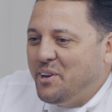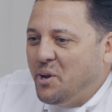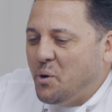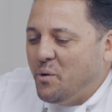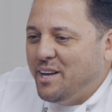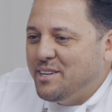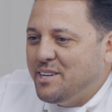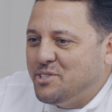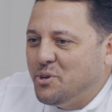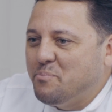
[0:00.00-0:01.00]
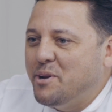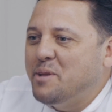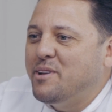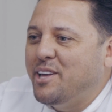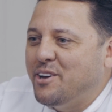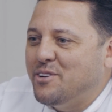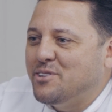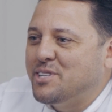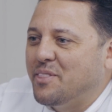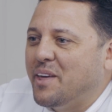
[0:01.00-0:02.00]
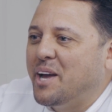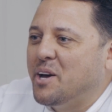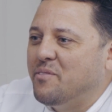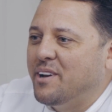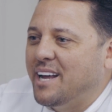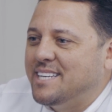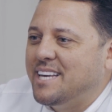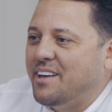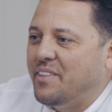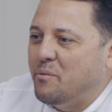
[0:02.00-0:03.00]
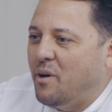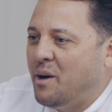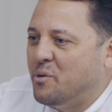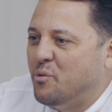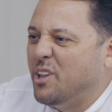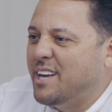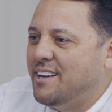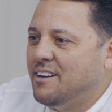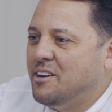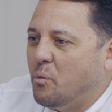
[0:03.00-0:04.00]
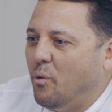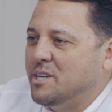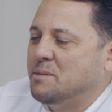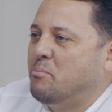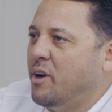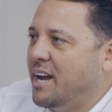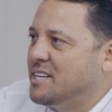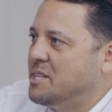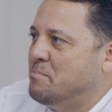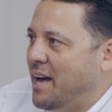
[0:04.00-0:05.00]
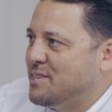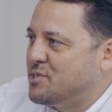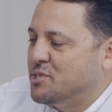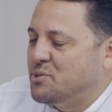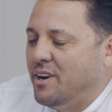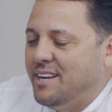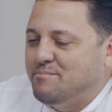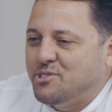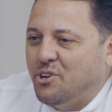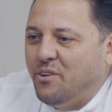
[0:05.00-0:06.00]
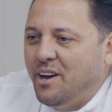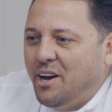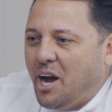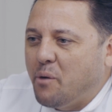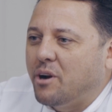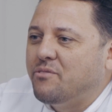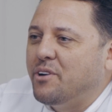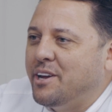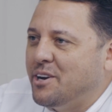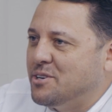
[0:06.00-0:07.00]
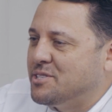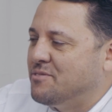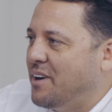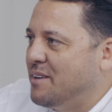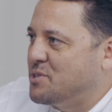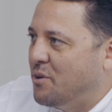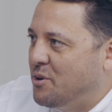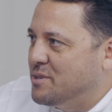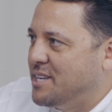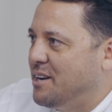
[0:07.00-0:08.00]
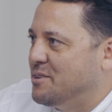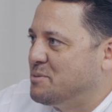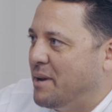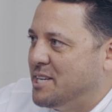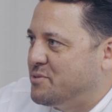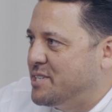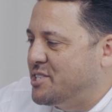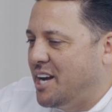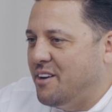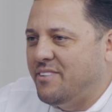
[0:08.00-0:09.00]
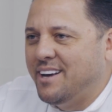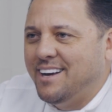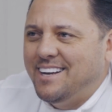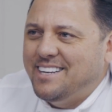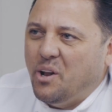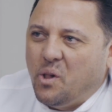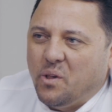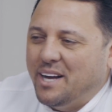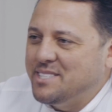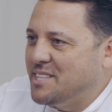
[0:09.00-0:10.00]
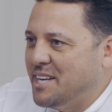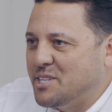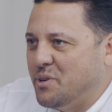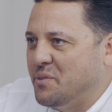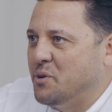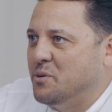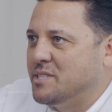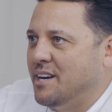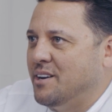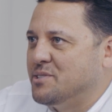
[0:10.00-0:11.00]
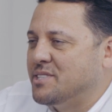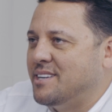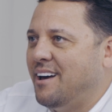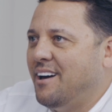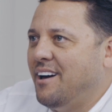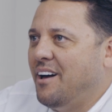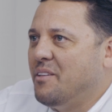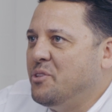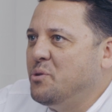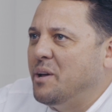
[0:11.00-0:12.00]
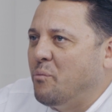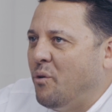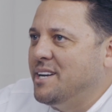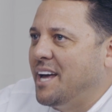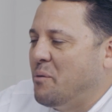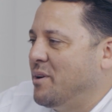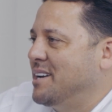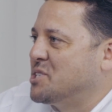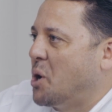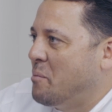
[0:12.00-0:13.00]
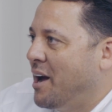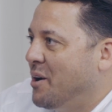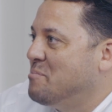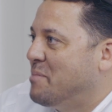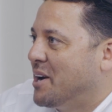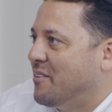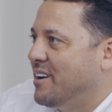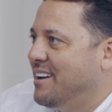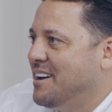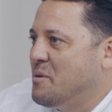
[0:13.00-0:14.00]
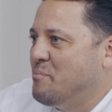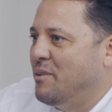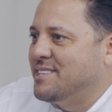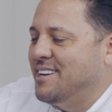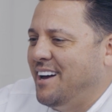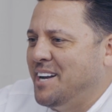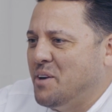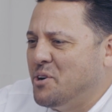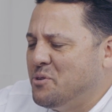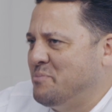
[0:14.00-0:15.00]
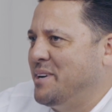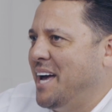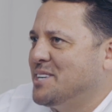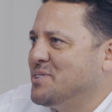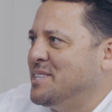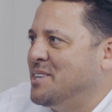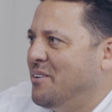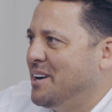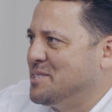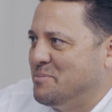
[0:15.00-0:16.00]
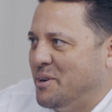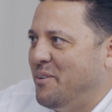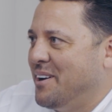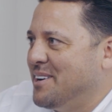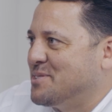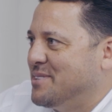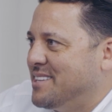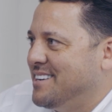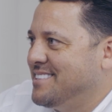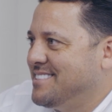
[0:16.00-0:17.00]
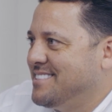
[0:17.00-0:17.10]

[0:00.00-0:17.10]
it took many, many years to think of an idea that I would really want to bring to the masses, right? So I worked for years in five-star hotels, pastry chef, did all kinds of things throughout the hotels, and knew that one day I wanted to start my own bakery, but I never knew it would be actually donuts, to be quite honest with you.